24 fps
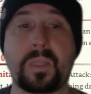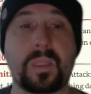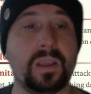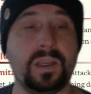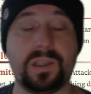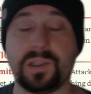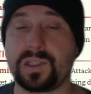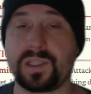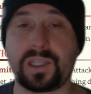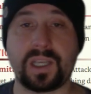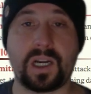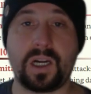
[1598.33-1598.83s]

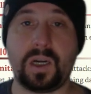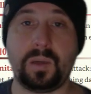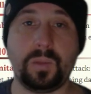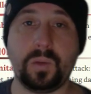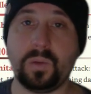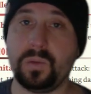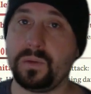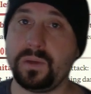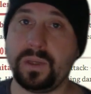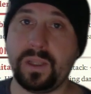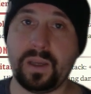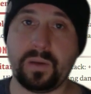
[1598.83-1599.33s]
is
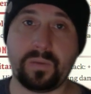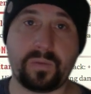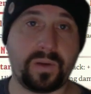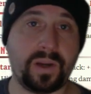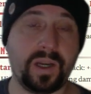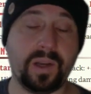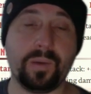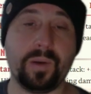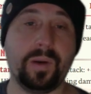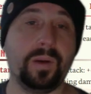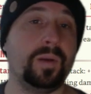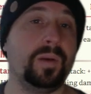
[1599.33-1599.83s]
terrible. Now, for
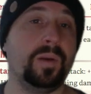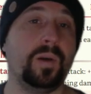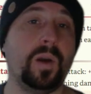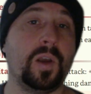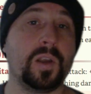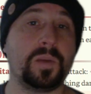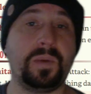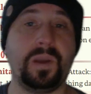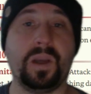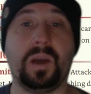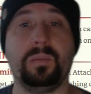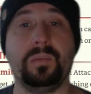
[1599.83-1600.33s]
anyone who
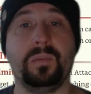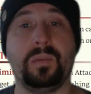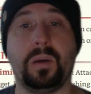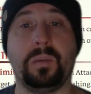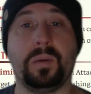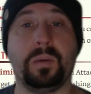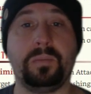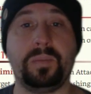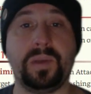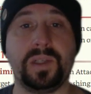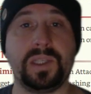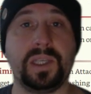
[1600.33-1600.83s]
knows me, I'm
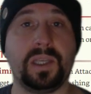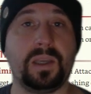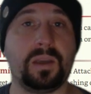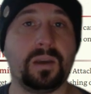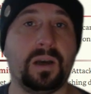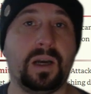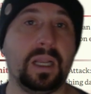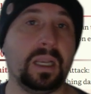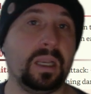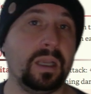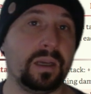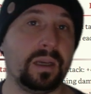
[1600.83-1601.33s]
a busy
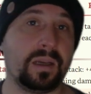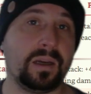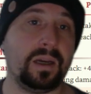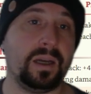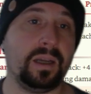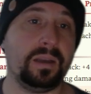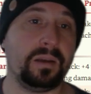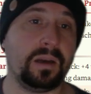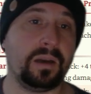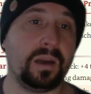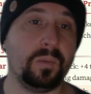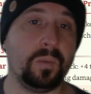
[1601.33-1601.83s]
guy. Like,
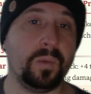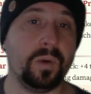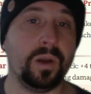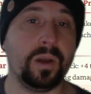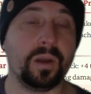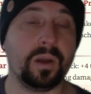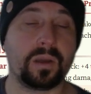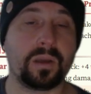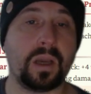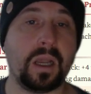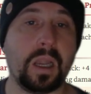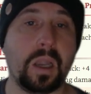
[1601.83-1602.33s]
I
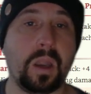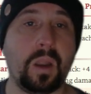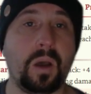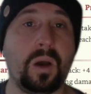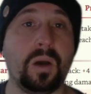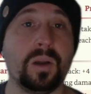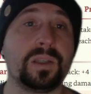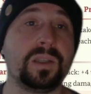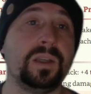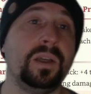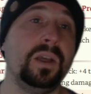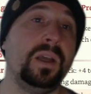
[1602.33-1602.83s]
work a
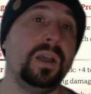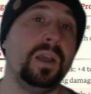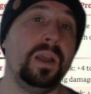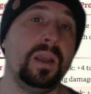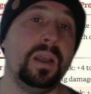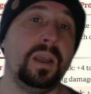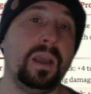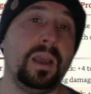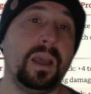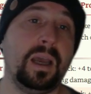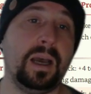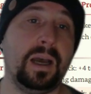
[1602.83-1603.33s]
lot.
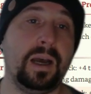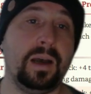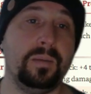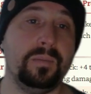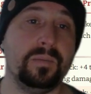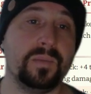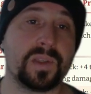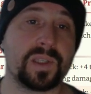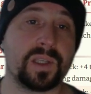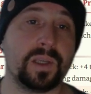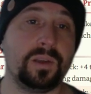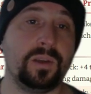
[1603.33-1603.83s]

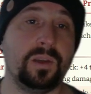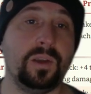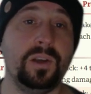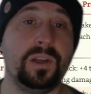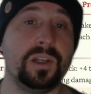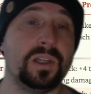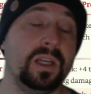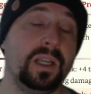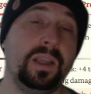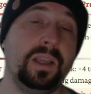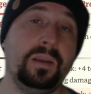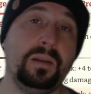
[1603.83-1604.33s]
So
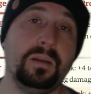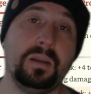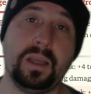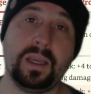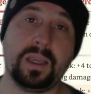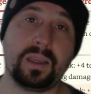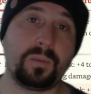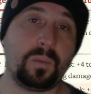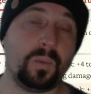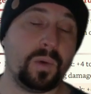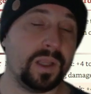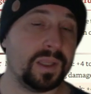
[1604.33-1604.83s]
usually,
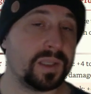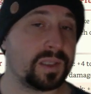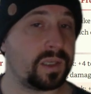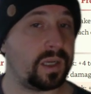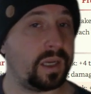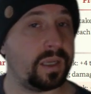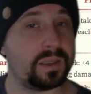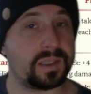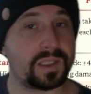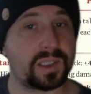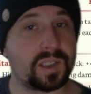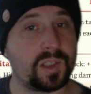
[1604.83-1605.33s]
like, once
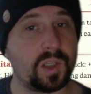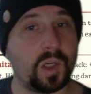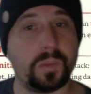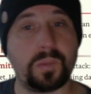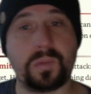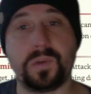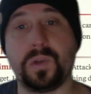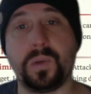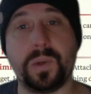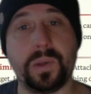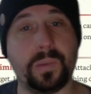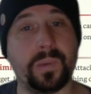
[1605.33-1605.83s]
I
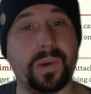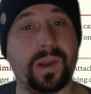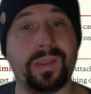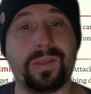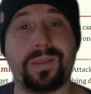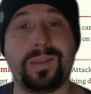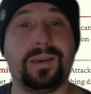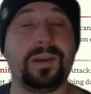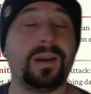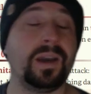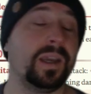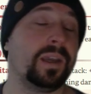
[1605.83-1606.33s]
stop doing one
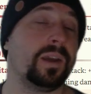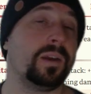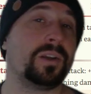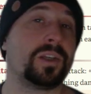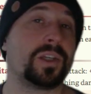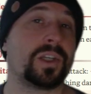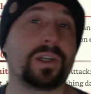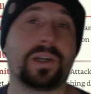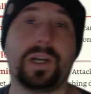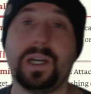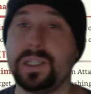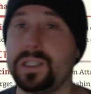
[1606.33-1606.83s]
thing, I go
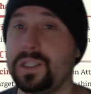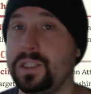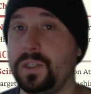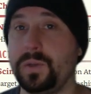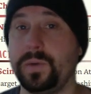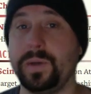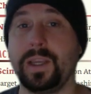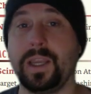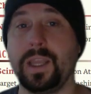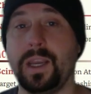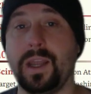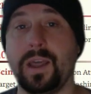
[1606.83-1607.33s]
straight to
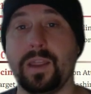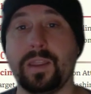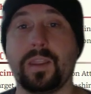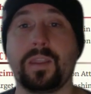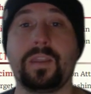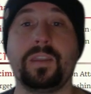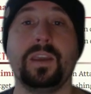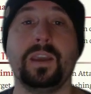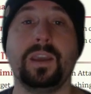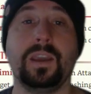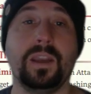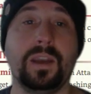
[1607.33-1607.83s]
doing another
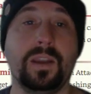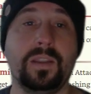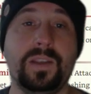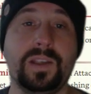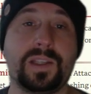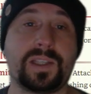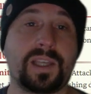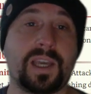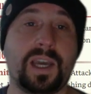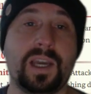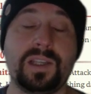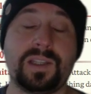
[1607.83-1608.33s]
thing. And in
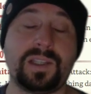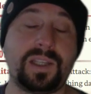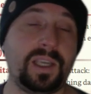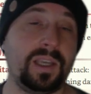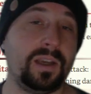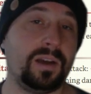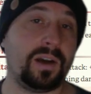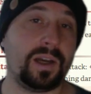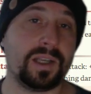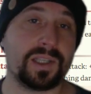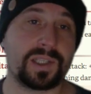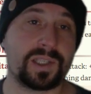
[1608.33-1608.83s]
this case
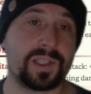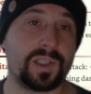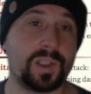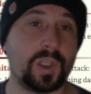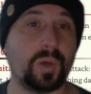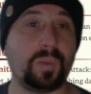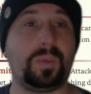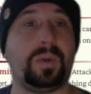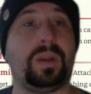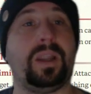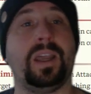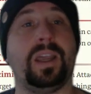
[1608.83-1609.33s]
here, I
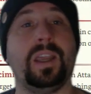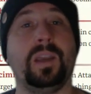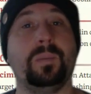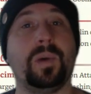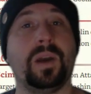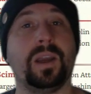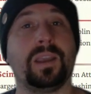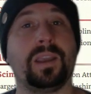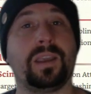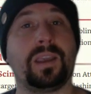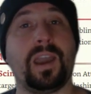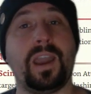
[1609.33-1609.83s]
stop playing
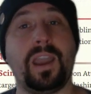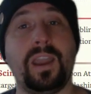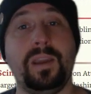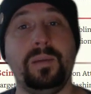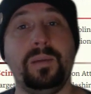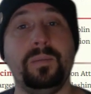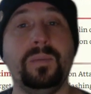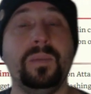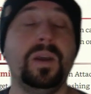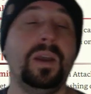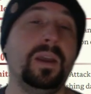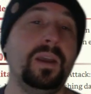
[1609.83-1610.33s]
my
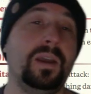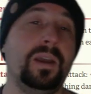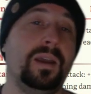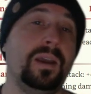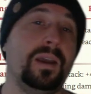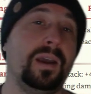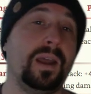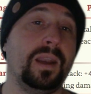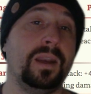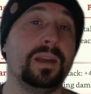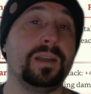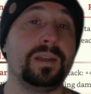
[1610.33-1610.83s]
game
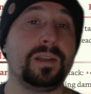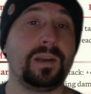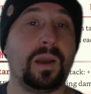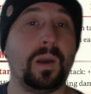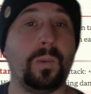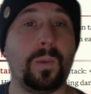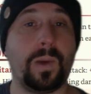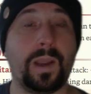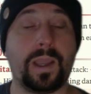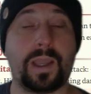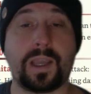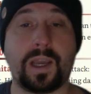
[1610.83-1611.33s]
and I
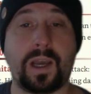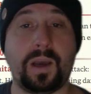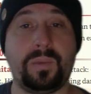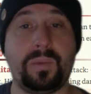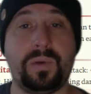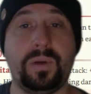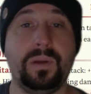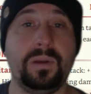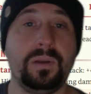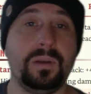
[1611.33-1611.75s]
wake up